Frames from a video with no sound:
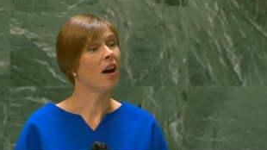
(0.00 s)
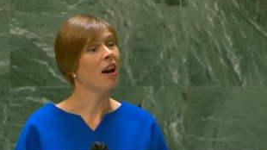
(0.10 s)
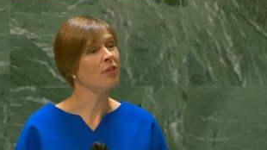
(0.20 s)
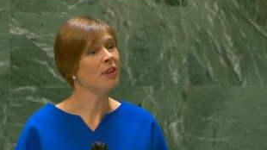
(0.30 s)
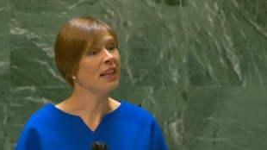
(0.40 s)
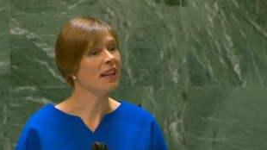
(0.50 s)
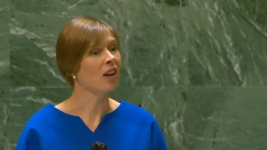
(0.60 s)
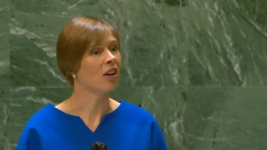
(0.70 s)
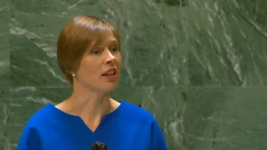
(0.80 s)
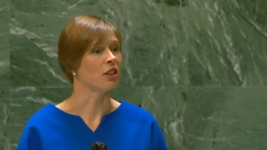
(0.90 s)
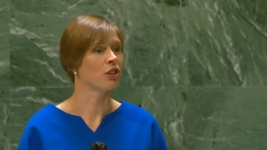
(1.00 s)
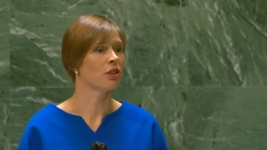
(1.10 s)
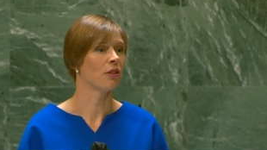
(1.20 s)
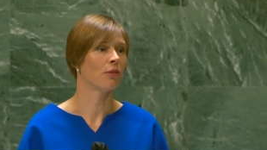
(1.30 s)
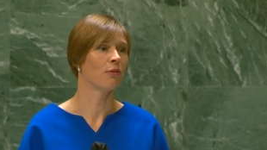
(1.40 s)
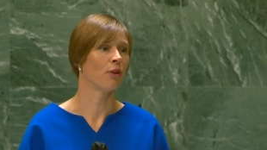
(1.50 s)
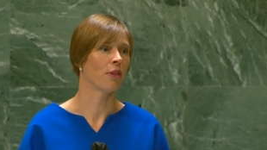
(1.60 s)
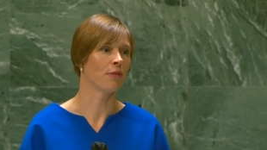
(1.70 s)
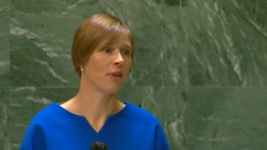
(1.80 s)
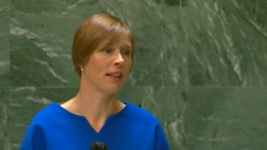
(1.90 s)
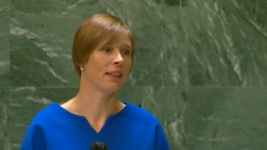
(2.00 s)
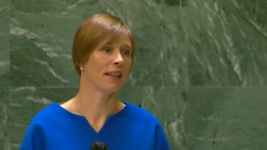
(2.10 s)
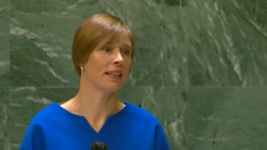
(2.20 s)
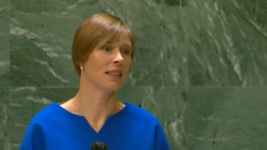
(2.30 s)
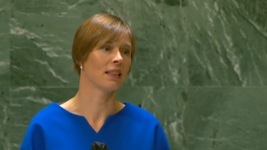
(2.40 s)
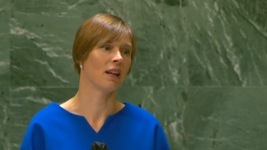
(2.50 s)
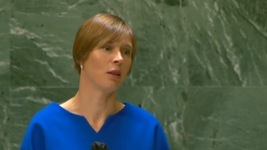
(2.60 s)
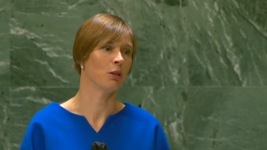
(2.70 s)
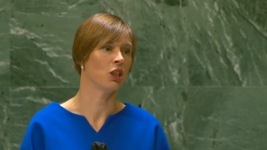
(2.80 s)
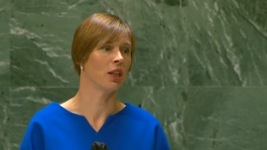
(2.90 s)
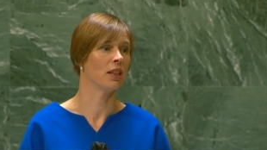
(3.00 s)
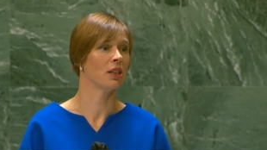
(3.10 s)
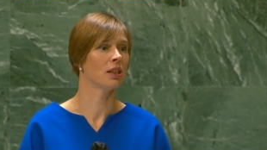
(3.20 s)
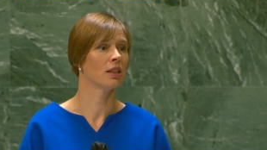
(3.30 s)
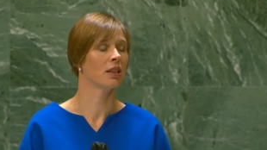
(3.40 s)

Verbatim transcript: I feel encouraged for the fight against climate change.